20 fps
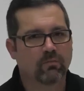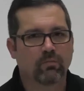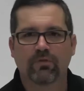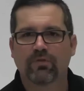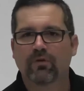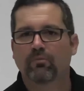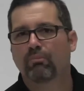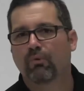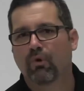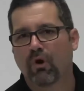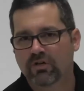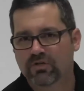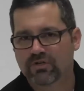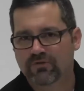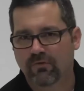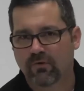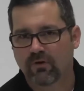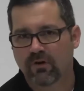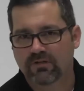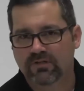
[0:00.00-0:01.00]
with a brush,
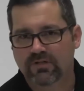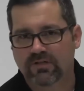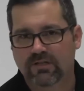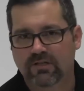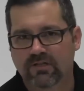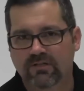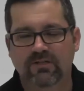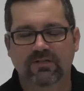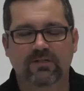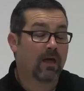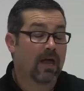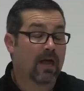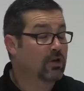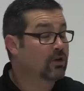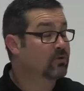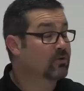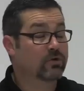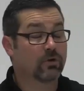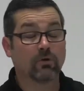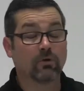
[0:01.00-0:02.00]
for instance. And you
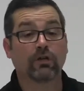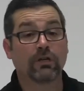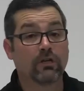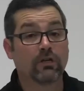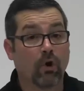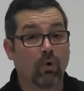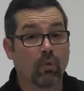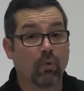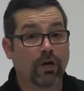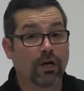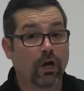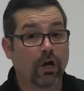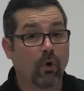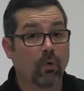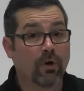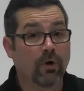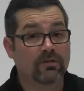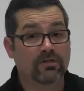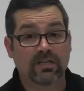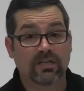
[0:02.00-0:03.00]
certainly don't want to go
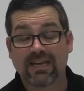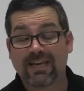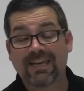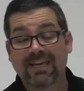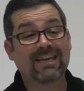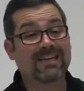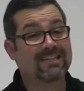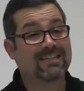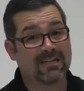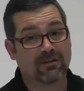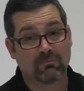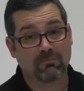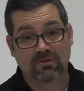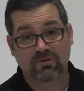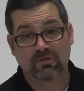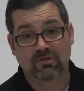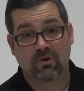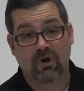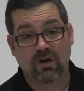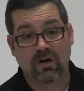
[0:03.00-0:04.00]
into any
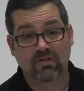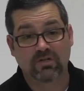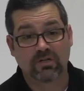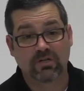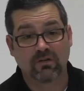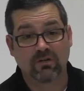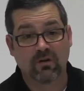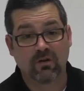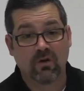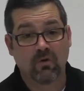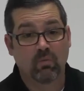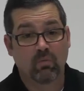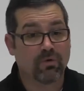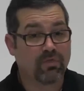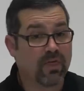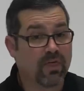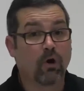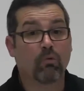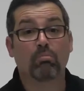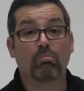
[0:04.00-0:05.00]
demonstration
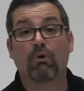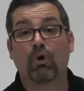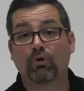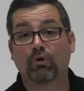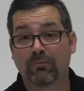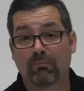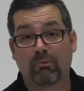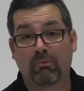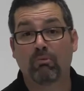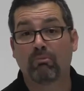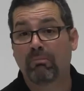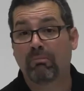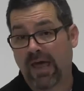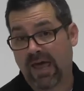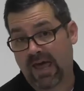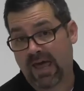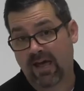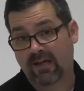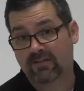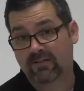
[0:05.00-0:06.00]
without multiple
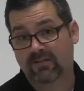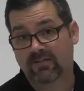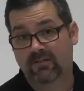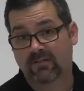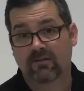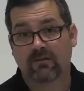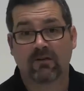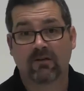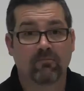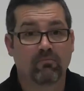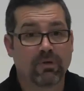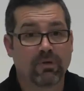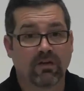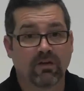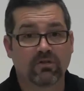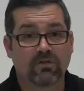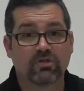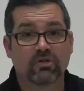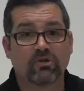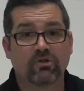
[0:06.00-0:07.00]
pads,
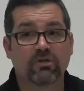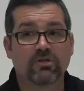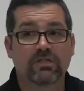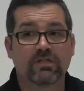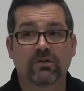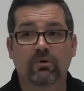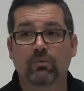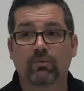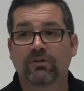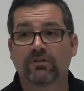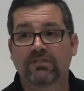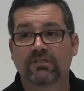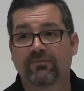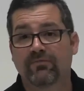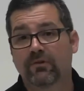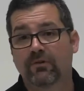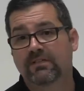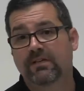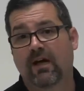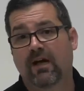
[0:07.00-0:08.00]
because you can deal with
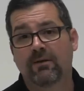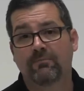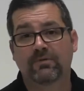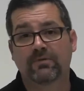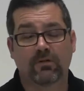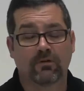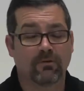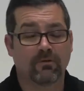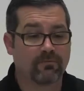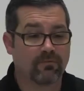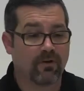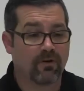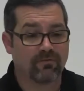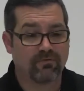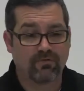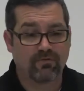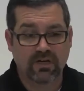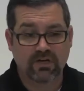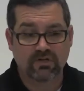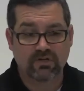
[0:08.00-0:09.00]
different types of
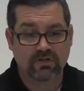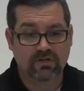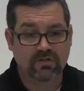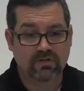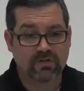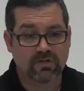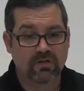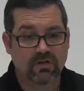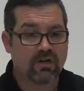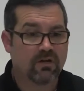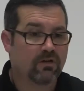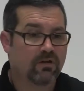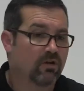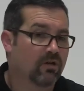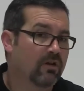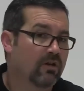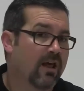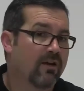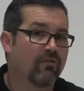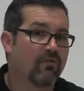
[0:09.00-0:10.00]
finishes. You
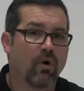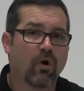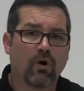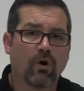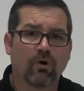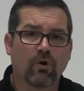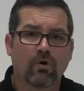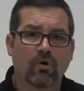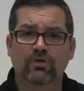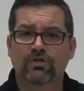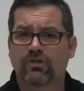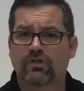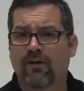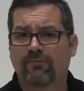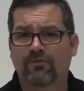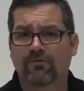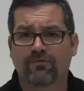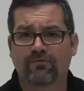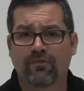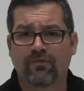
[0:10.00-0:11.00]
can have harder or
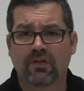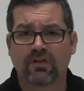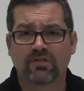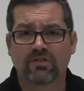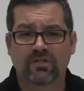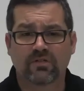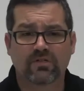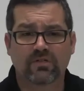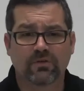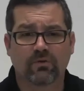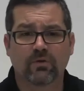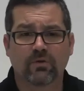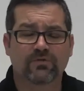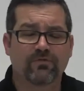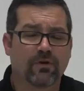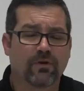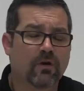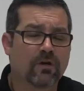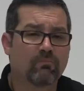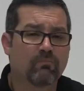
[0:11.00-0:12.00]
softer finishes, so it's
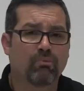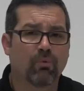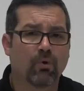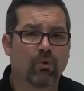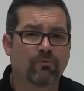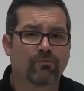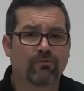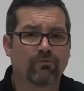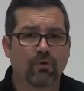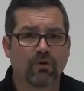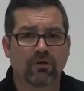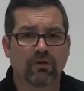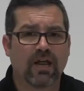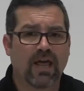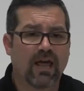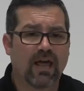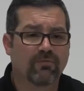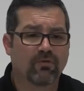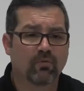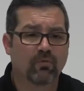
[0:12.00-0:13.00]
very important for you to
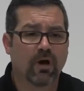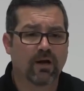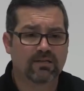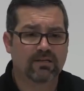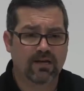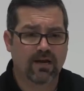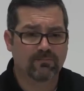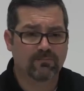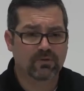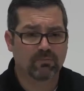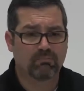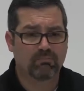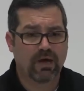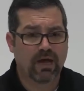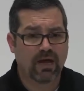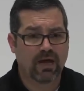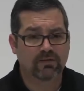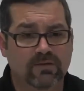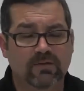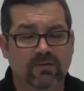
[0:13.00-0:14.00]
have the right types of
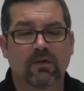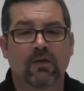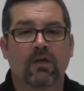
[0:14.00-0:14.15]
pads.